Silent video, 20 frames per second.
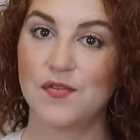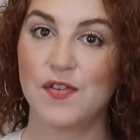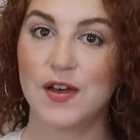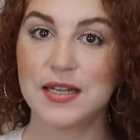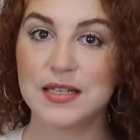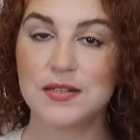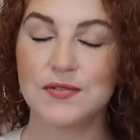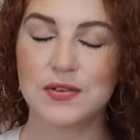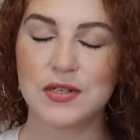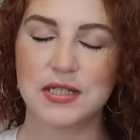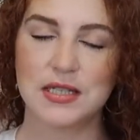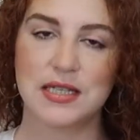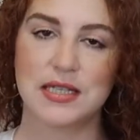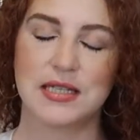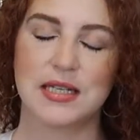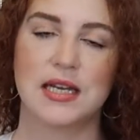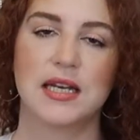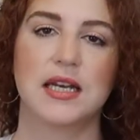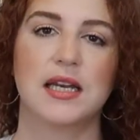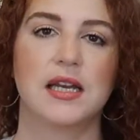festival
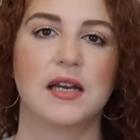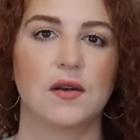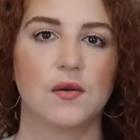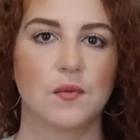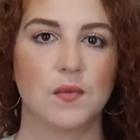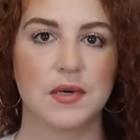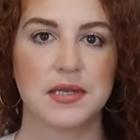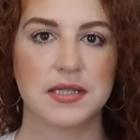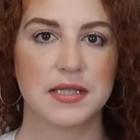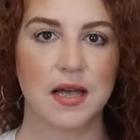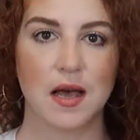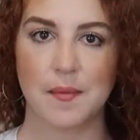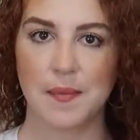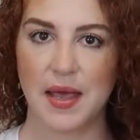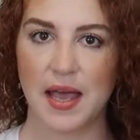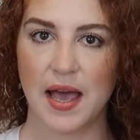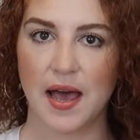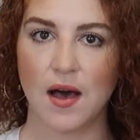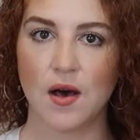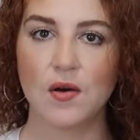season was
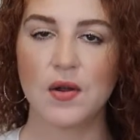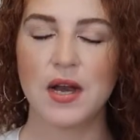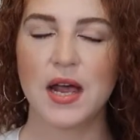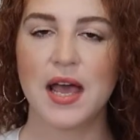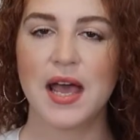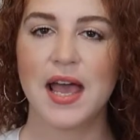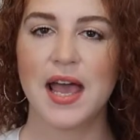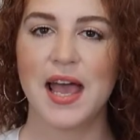coming out,